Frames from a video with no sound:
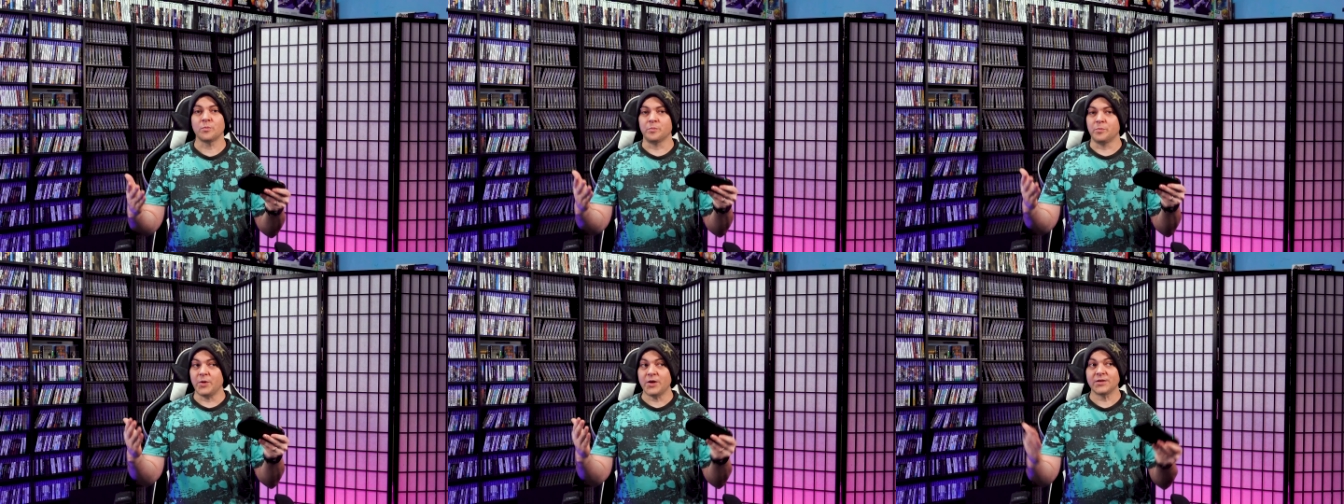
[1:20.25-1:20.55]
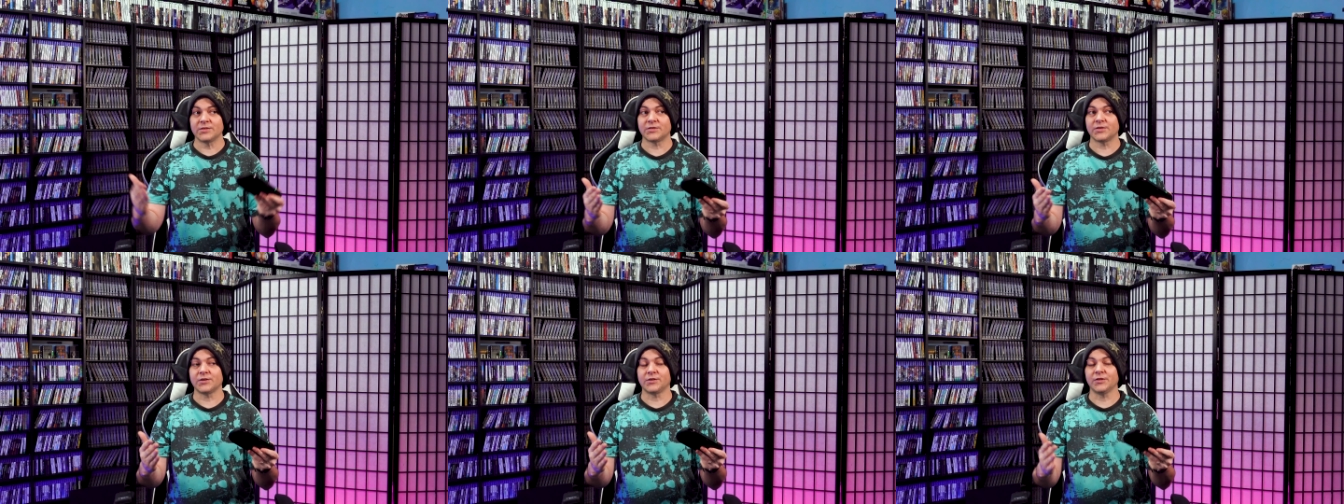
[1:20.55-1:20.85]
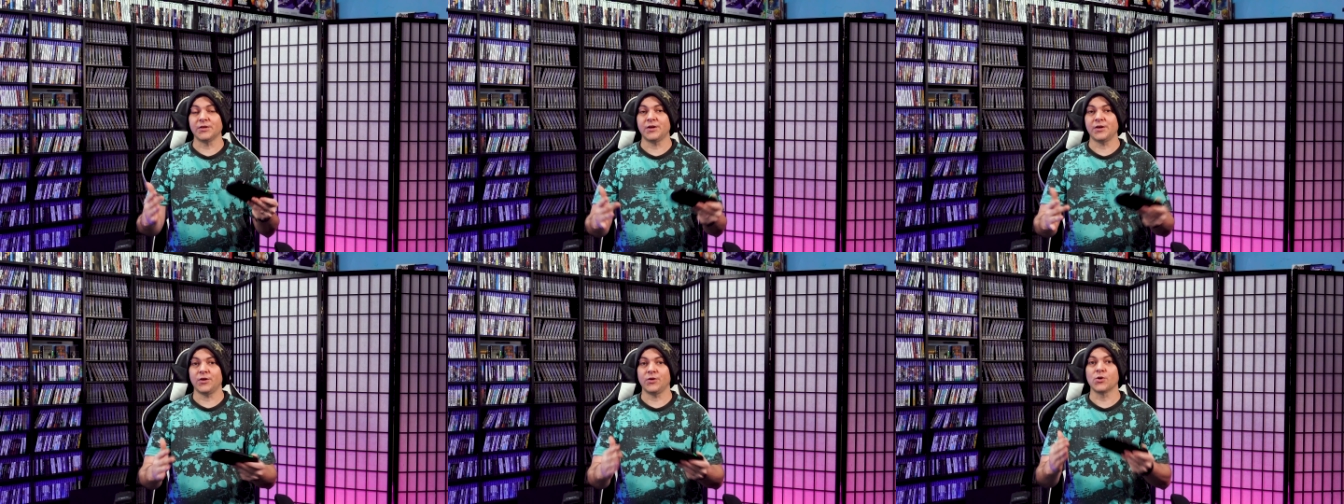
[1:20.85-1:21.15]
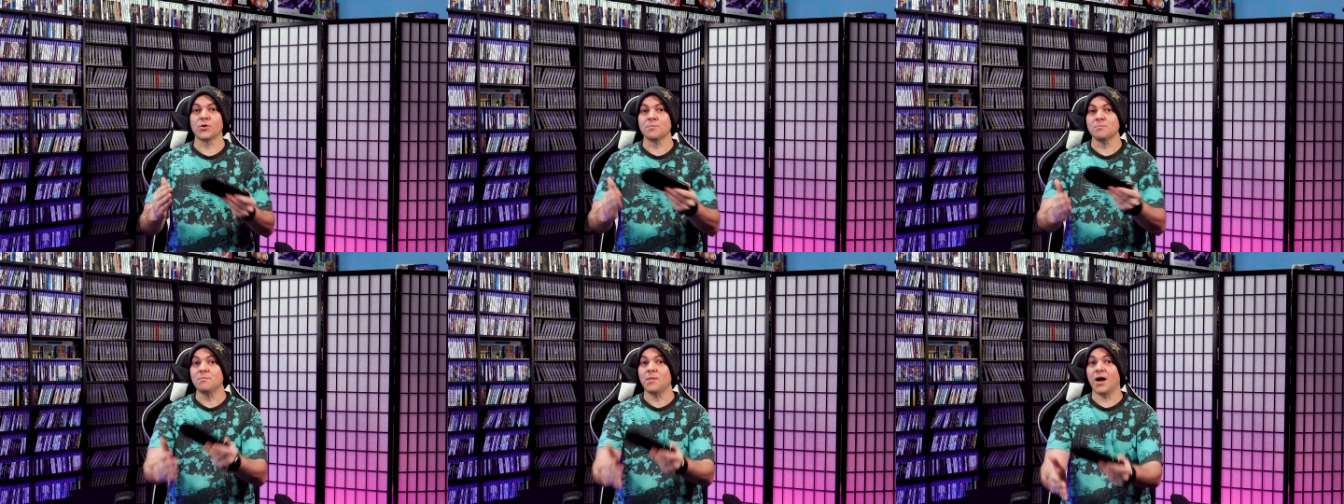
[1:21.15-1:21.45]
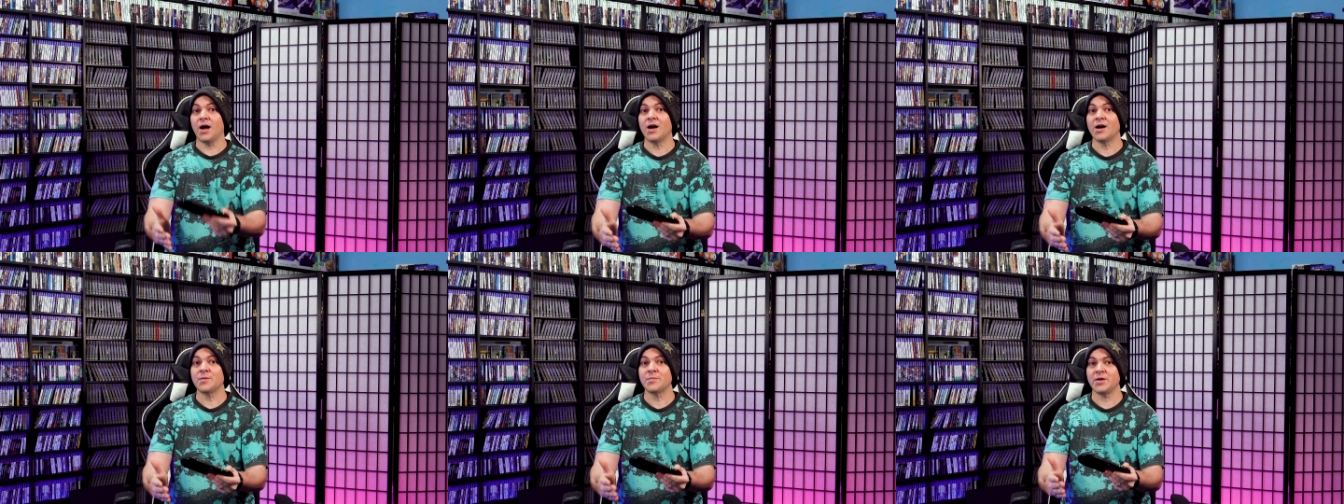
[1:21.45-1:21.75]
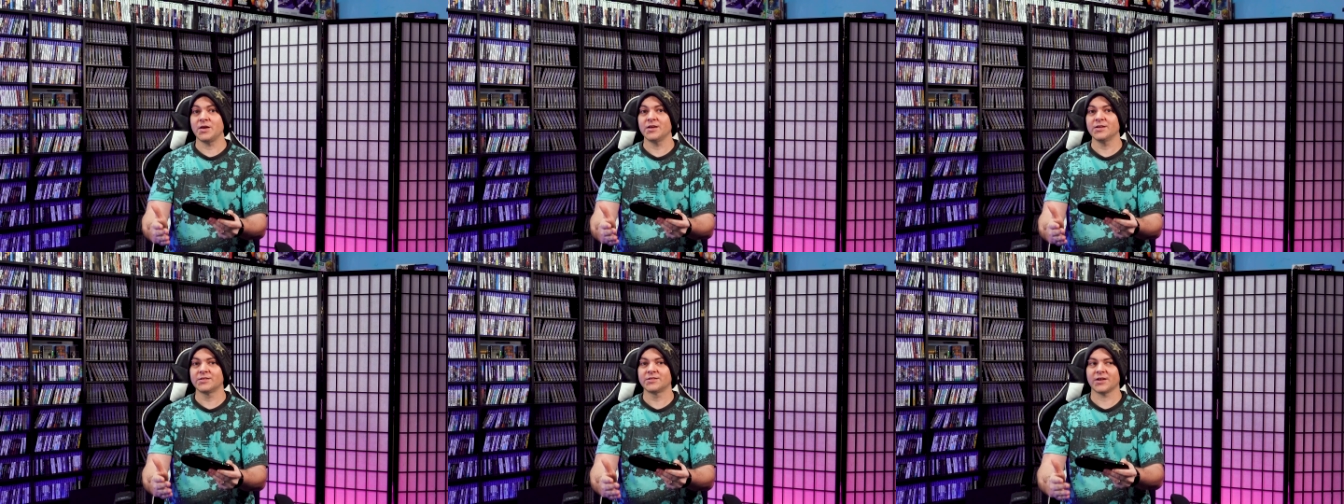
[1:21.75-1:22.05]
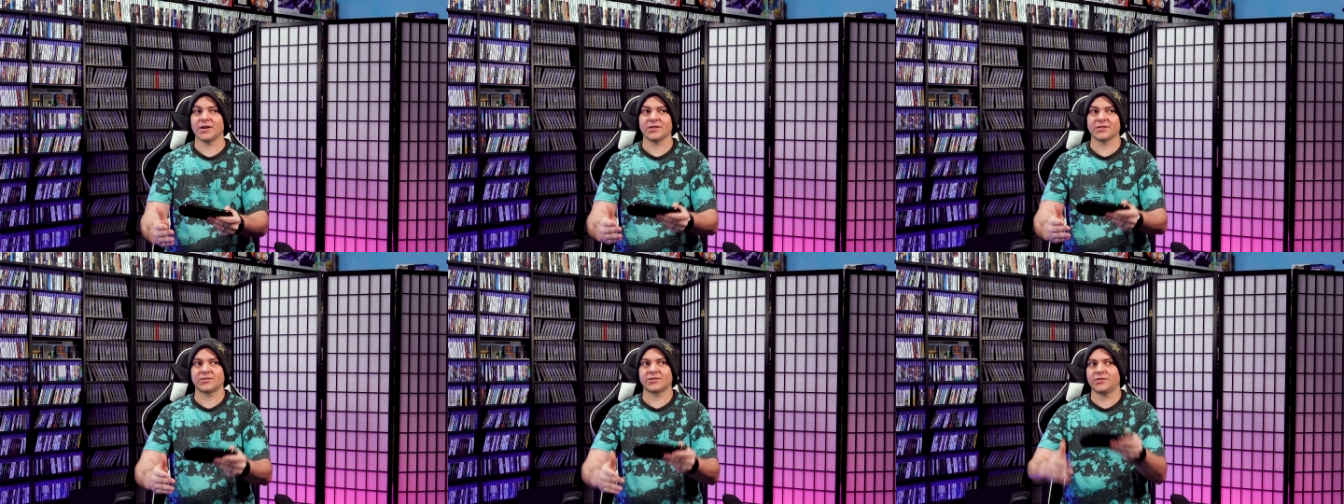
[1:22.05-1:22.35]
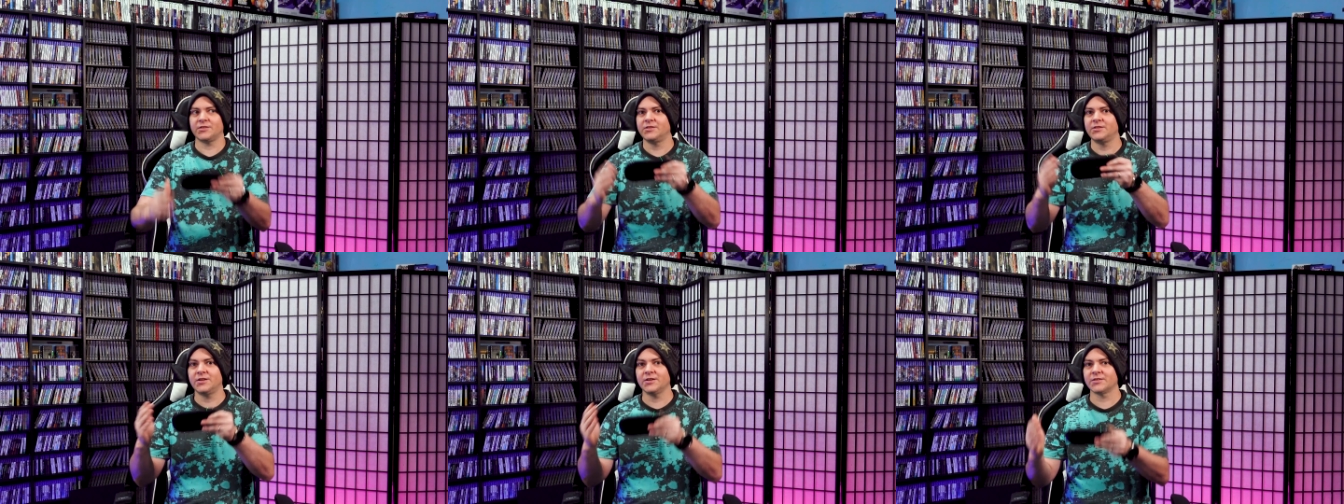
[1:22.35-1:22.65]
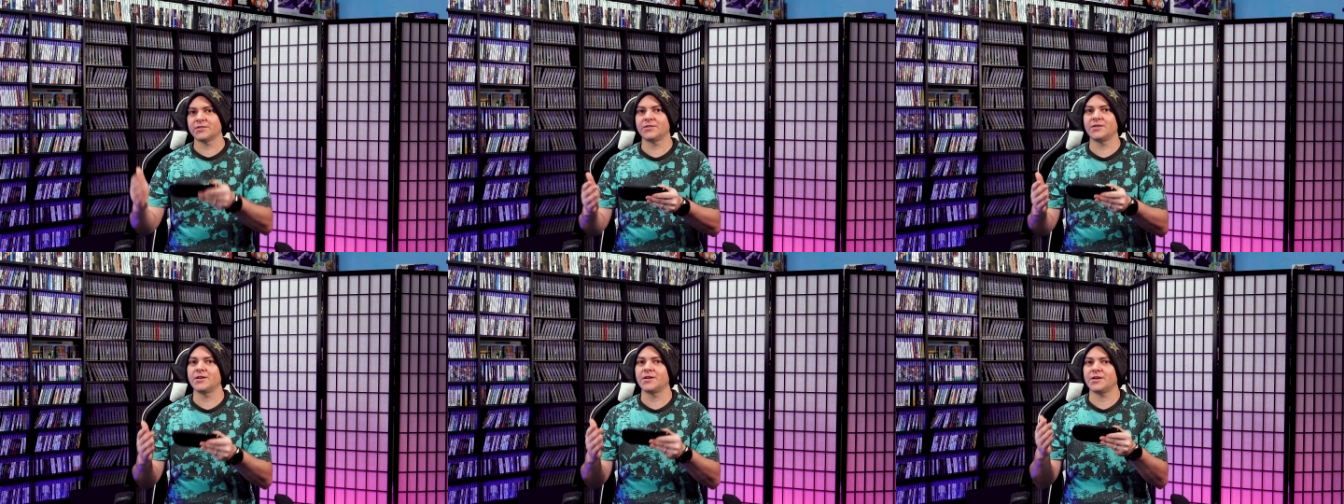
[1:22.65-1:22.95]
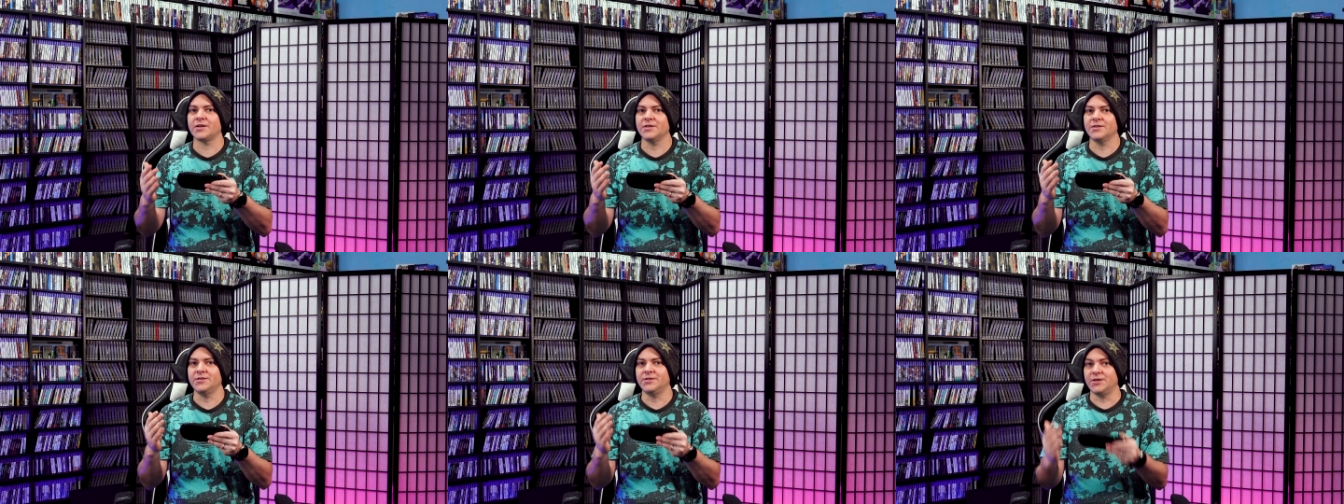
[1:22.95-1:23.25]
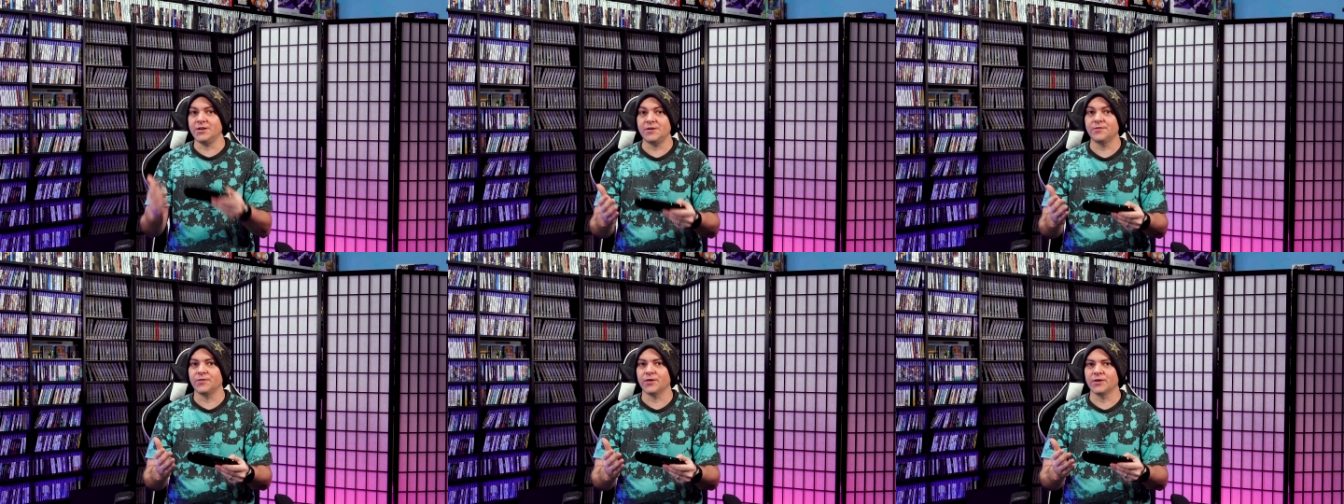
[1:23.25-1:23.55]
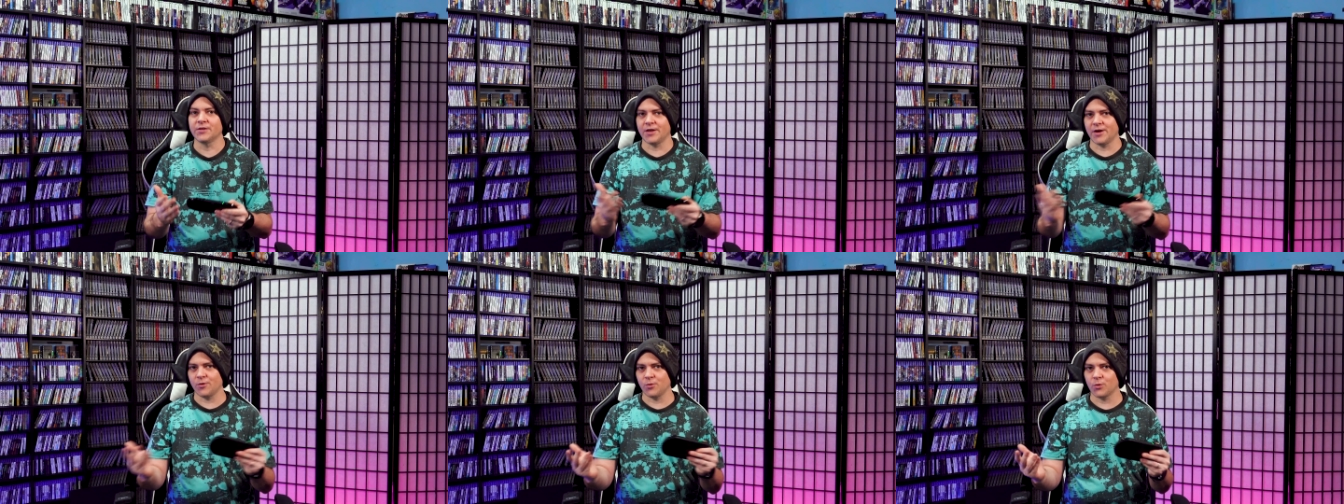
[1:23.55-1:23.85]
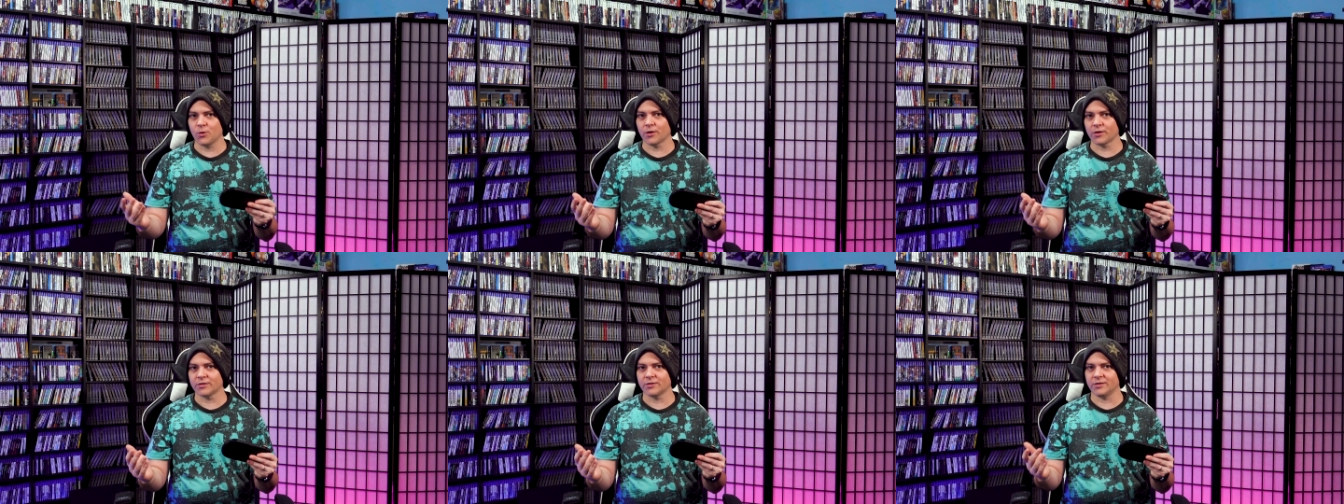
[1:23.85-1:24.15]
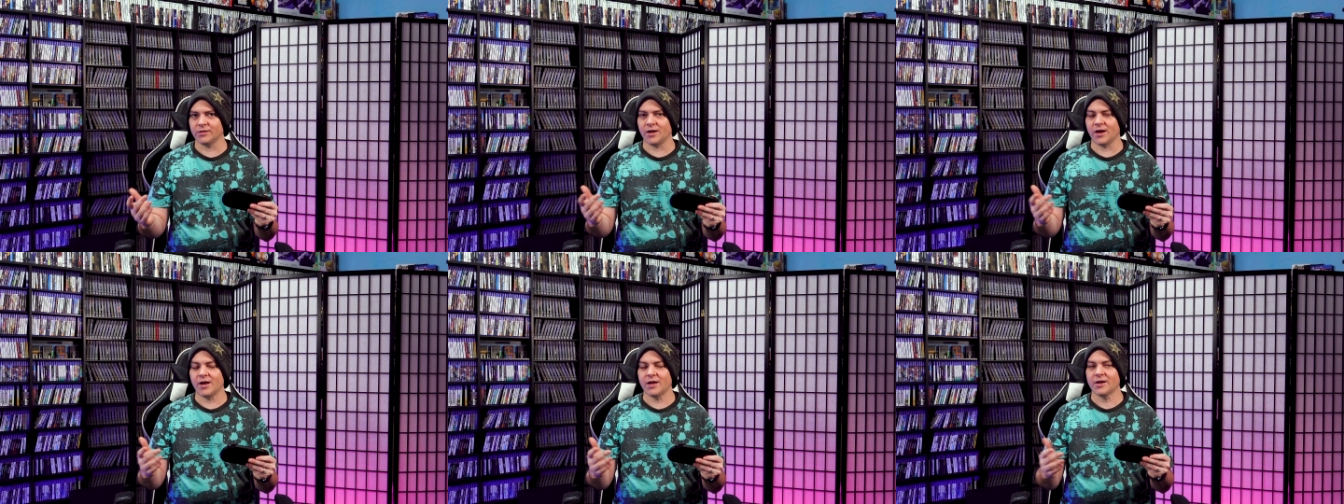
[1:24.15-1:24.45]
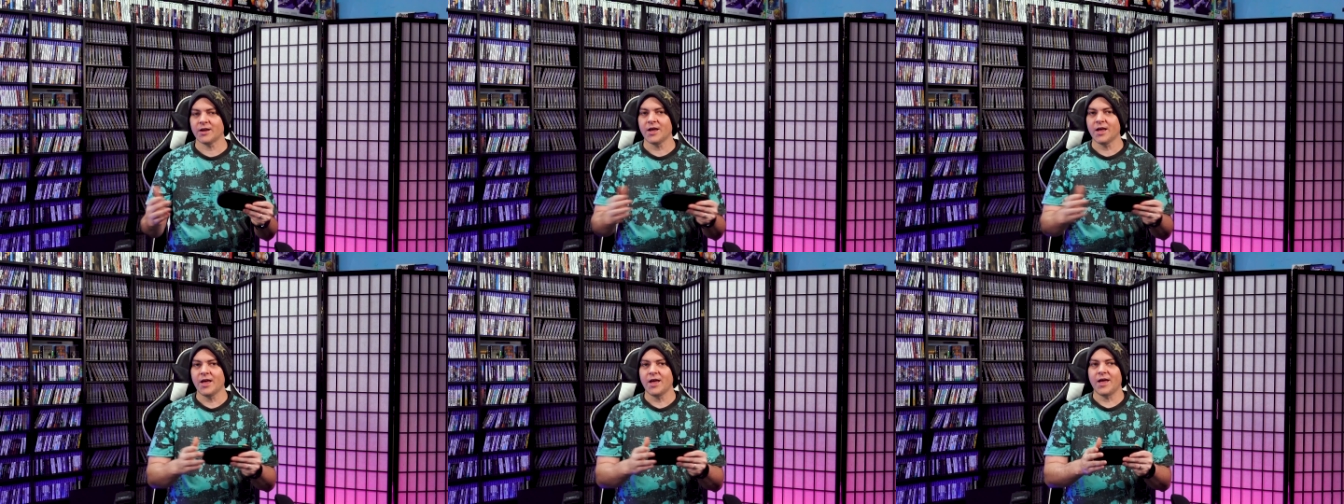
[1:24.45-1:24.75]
basically, your mom is a sadistic diva that works a lot,